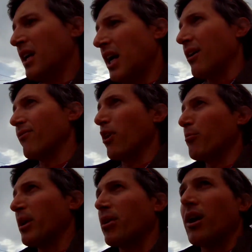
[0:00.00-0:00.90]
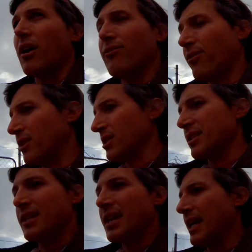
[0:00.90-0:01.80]
I felt better off just
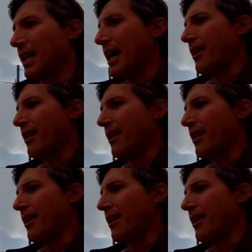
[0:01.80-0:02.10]
getting out